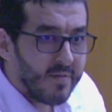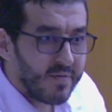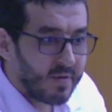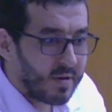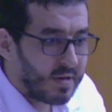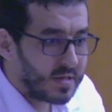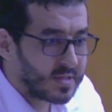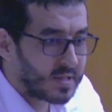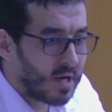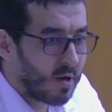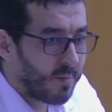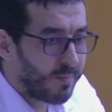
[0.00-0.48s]

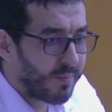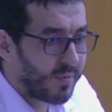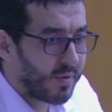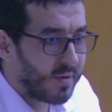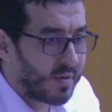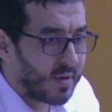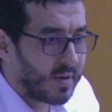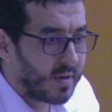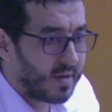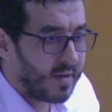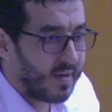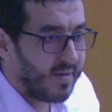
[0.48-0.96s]
For
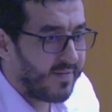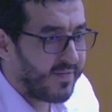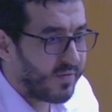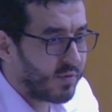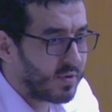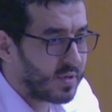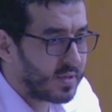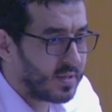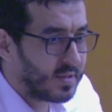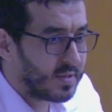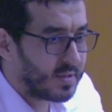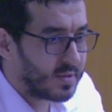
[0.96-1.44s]
example, if
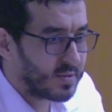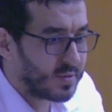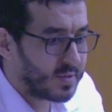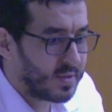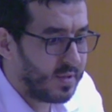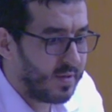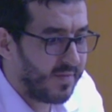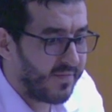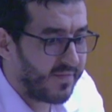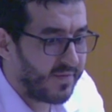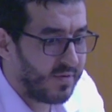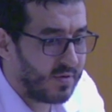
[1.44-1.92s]

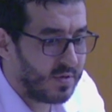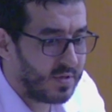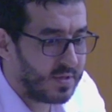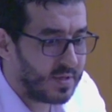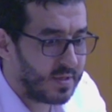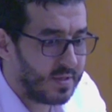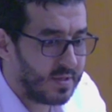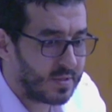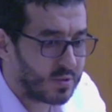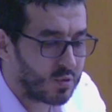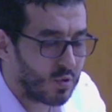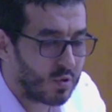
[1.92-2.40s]

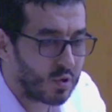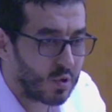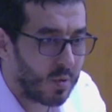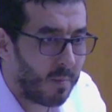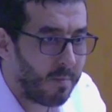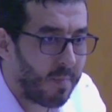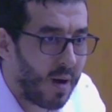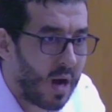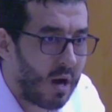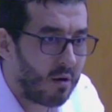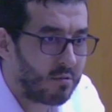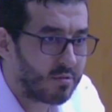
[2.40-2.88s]
talk
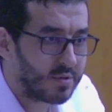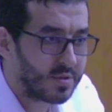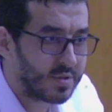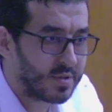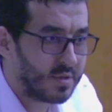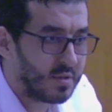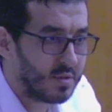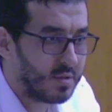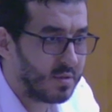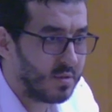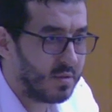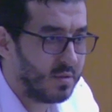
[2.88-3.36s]
about,
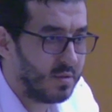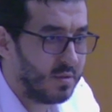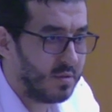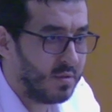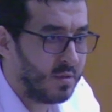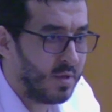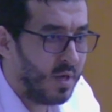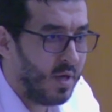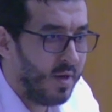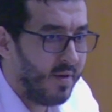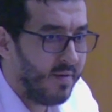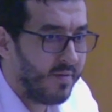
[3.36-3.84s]

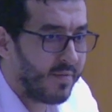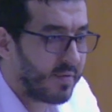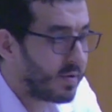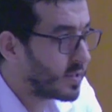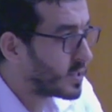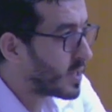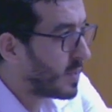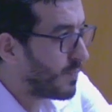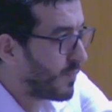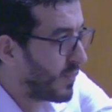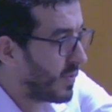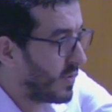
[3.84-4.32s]
for
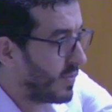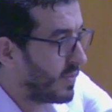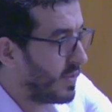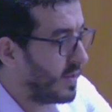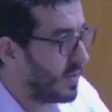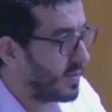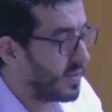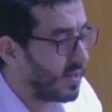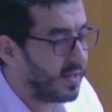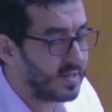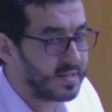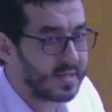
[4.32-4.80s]
example,
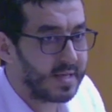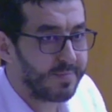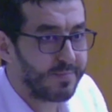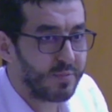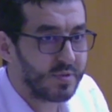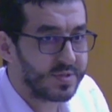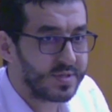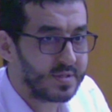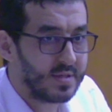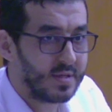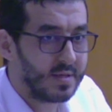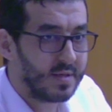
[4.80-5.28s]
the
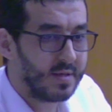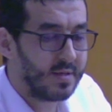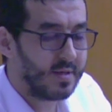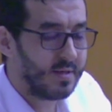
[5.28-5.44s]
examples